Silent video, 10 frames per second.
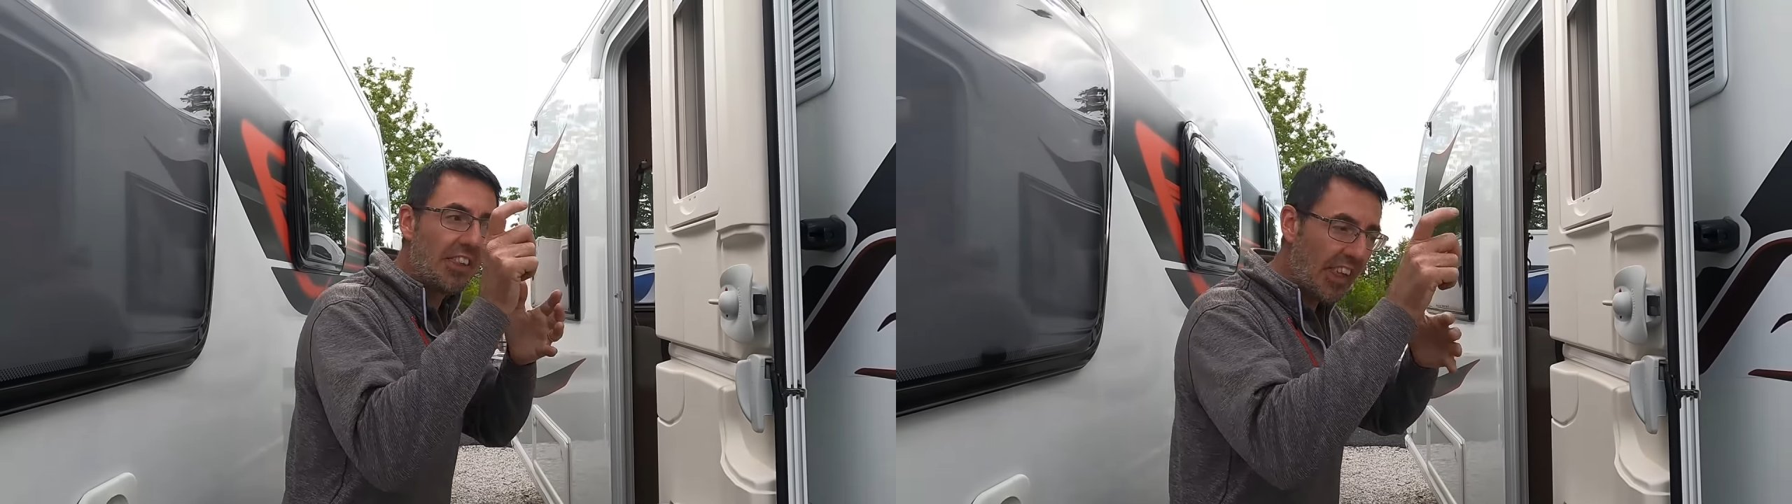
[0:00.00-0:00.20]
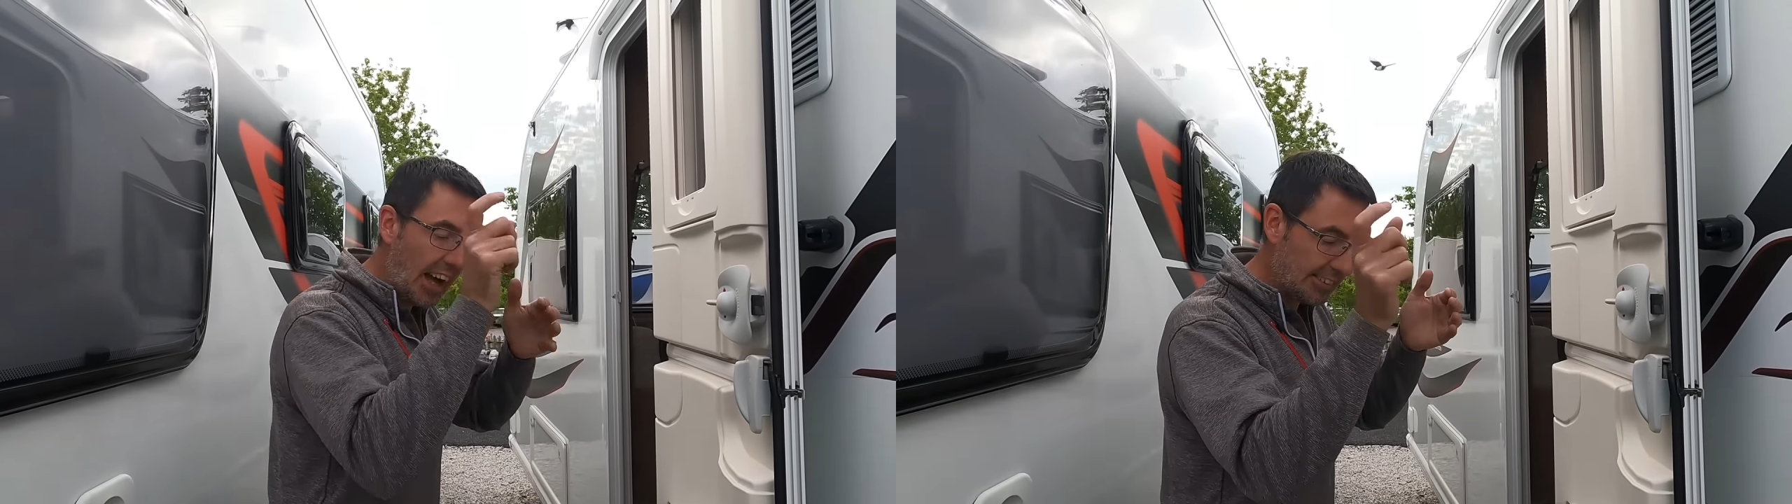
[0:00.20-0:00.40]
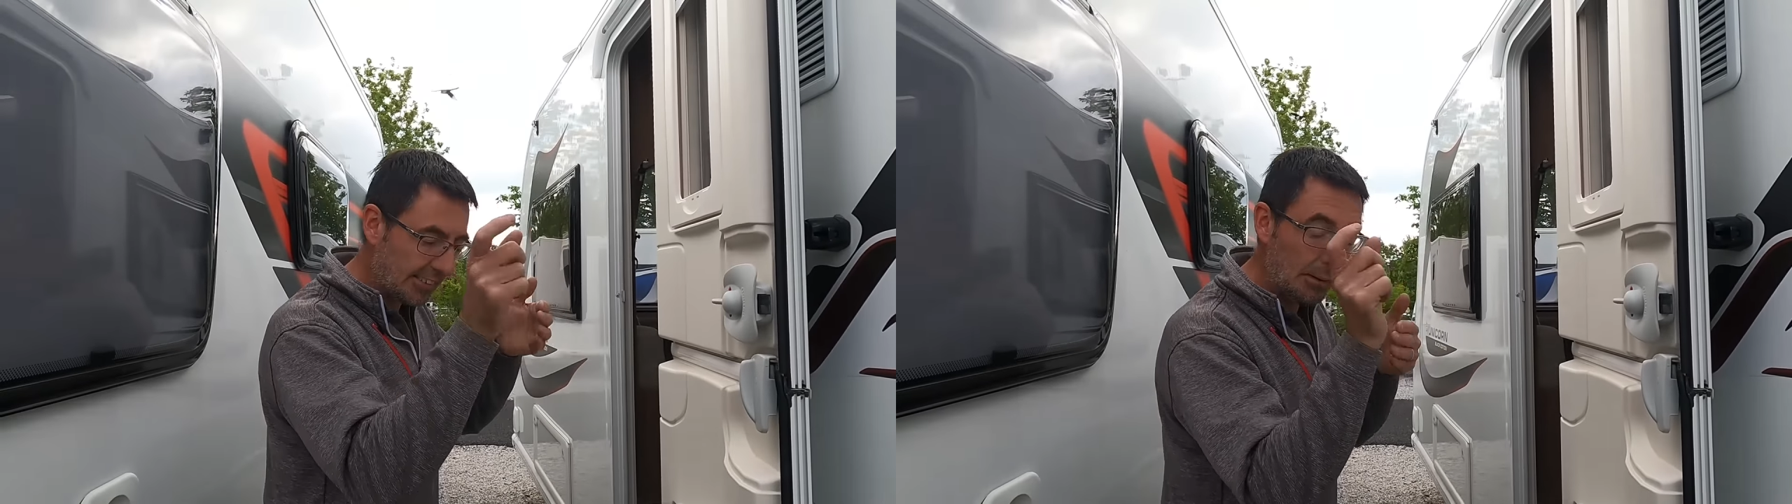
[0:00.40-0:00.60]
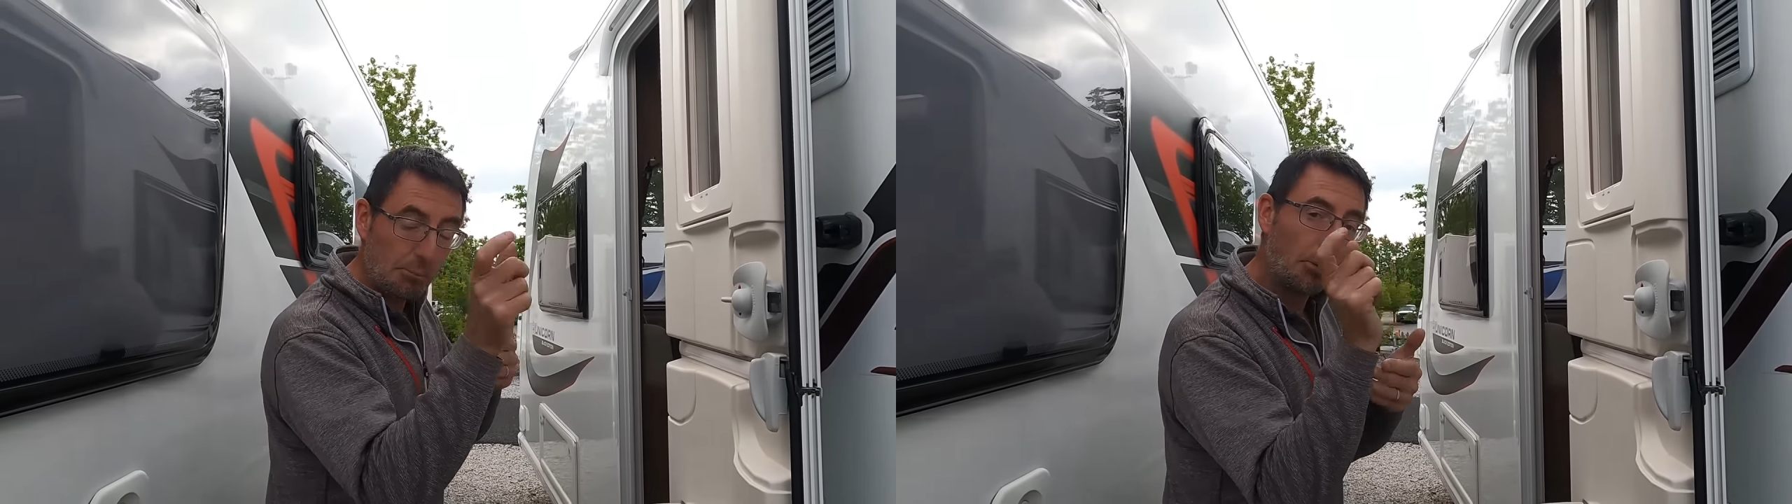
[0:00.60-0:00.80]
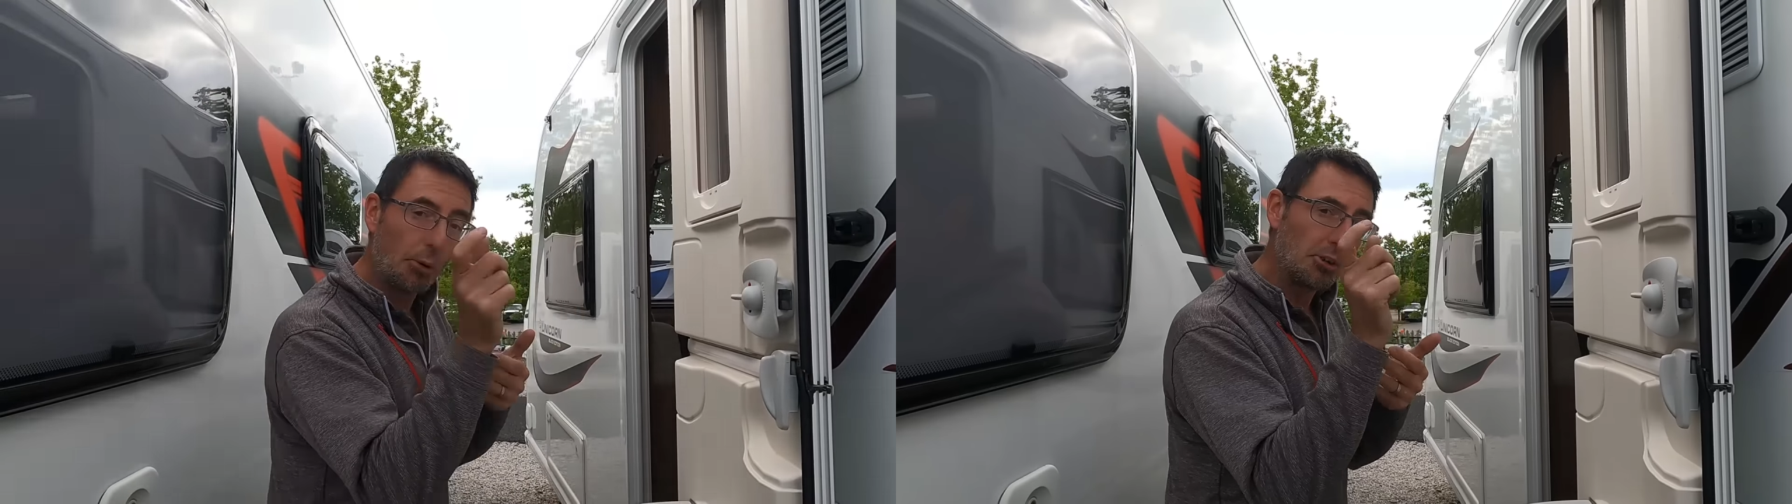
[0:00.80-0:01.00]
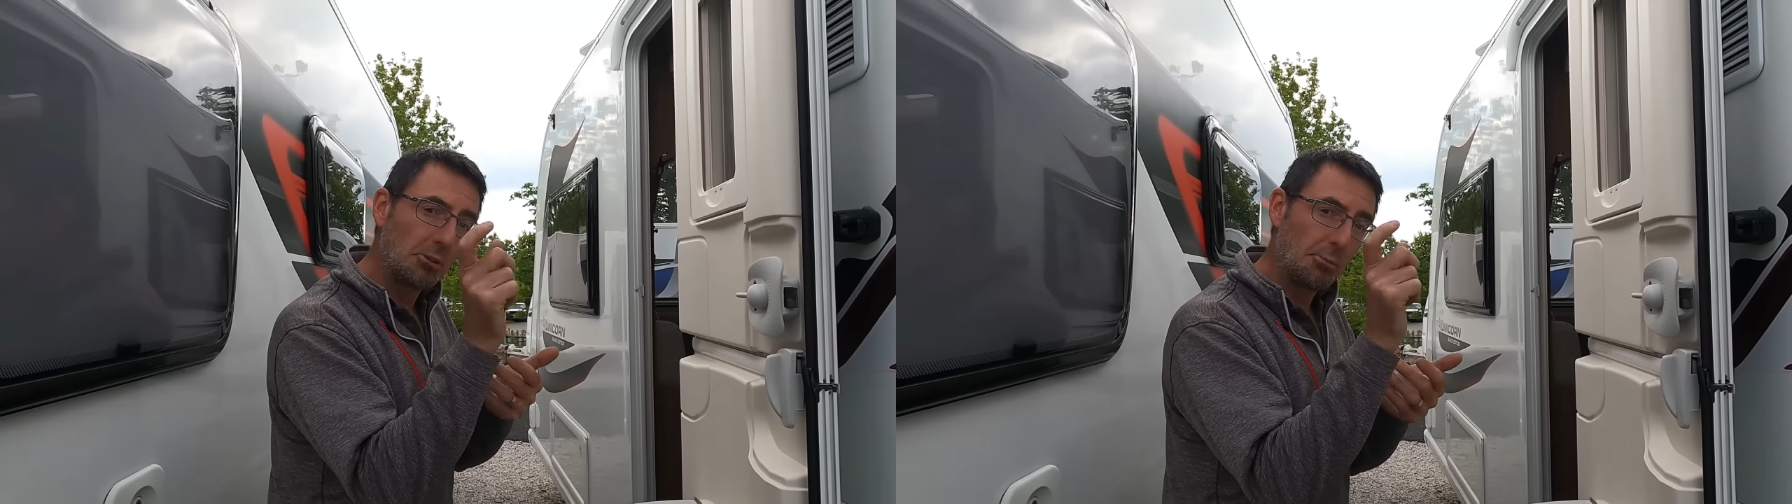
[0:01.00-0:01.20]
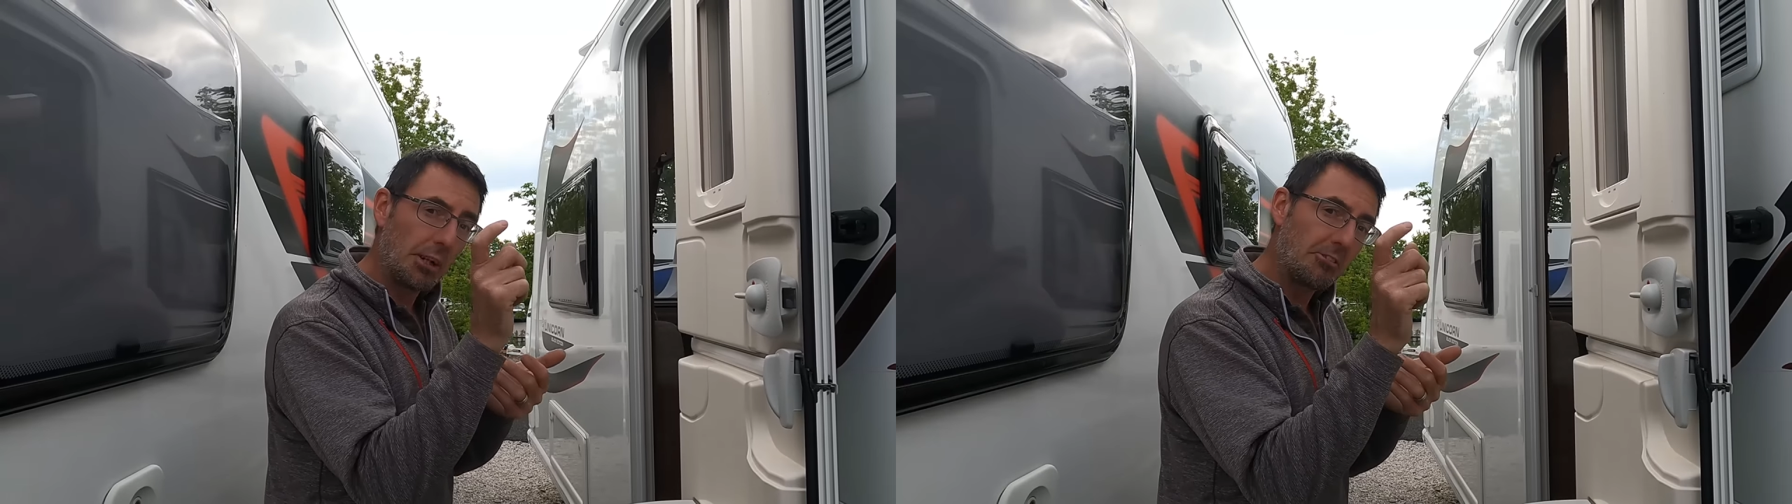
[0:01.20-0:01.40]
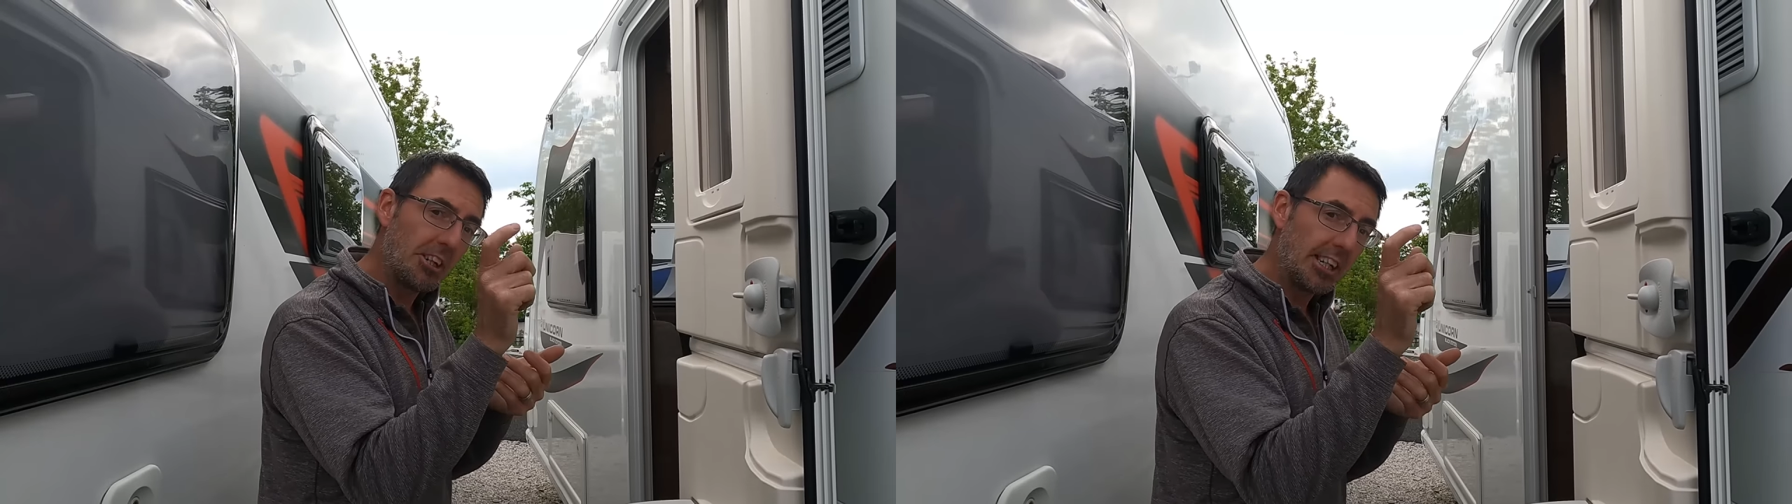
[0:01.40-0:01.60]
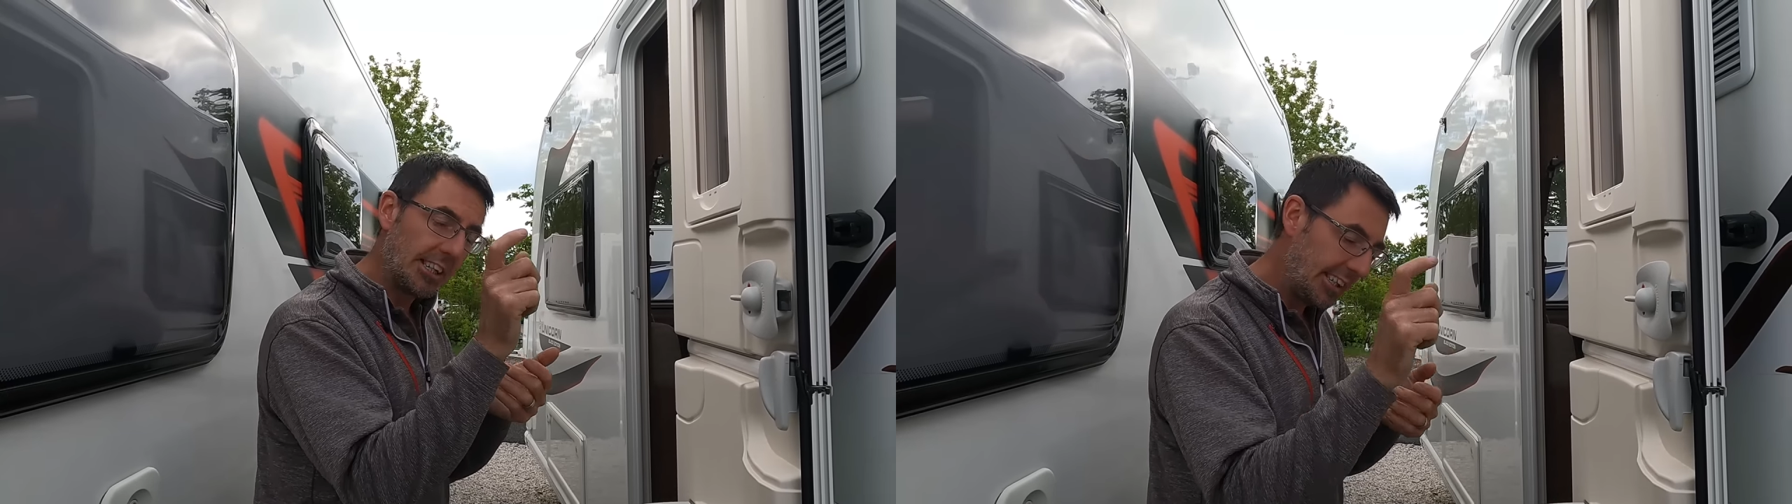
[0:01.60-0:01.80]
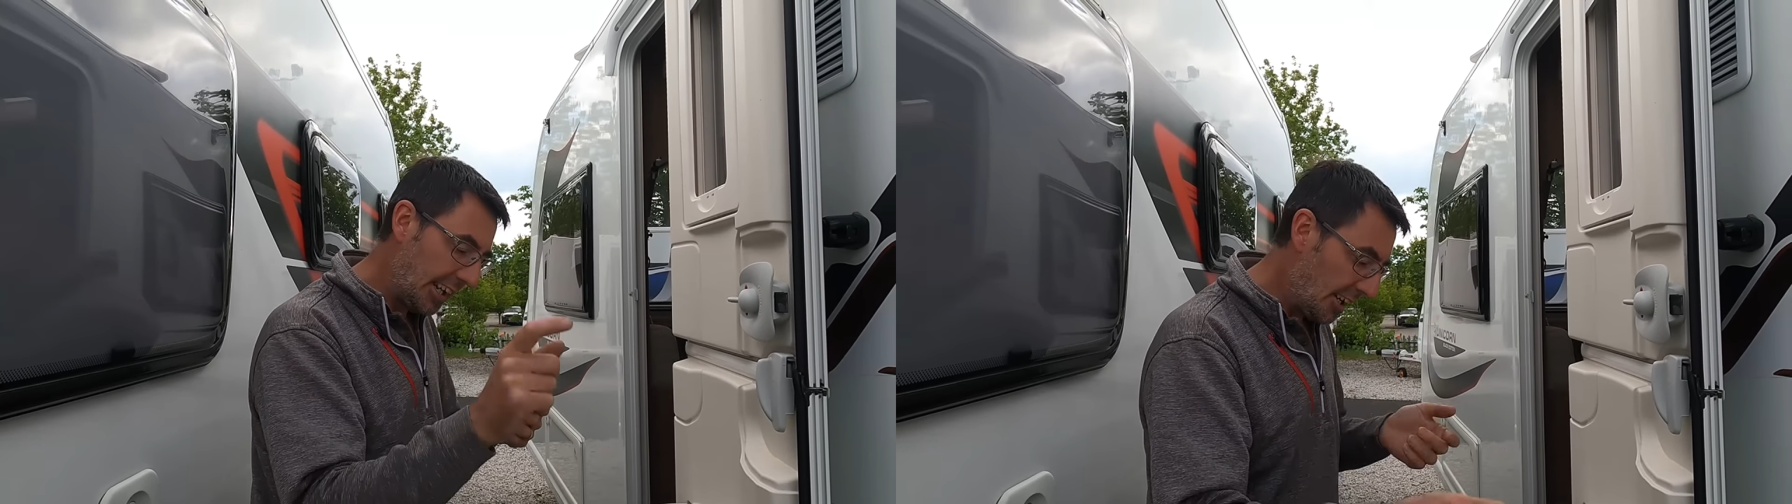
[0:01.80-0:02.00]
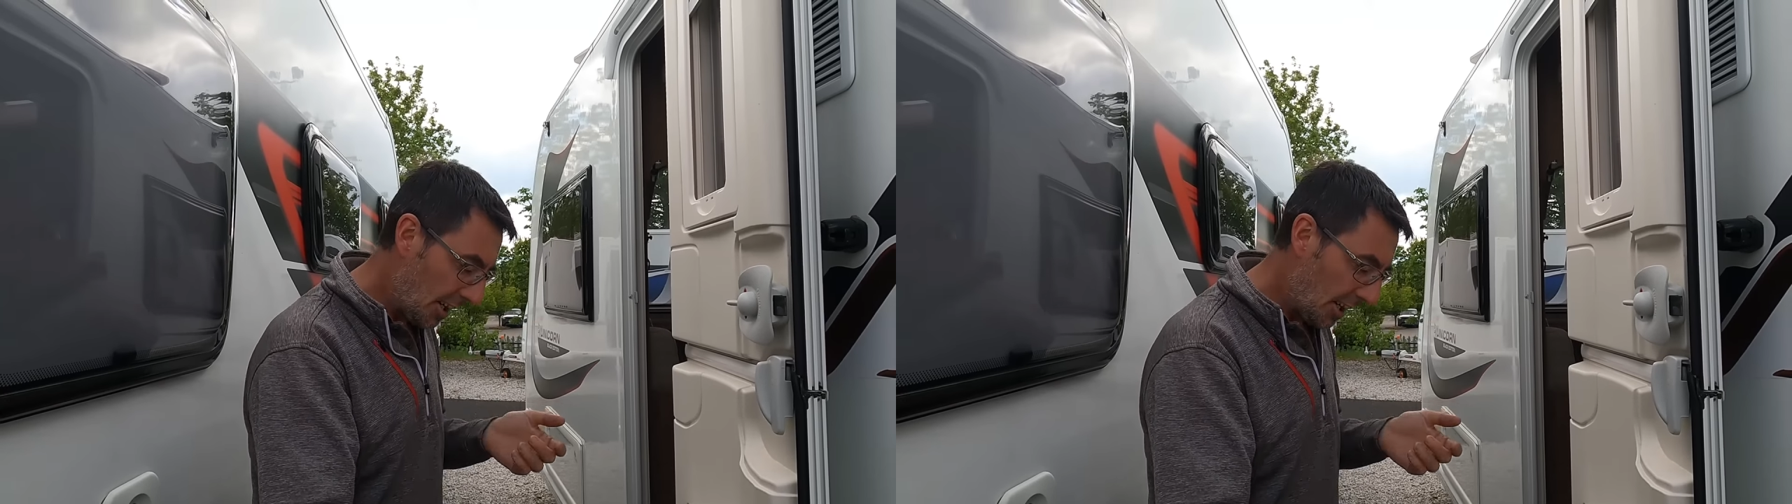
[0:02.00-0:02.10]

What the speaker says: That's the important bit really.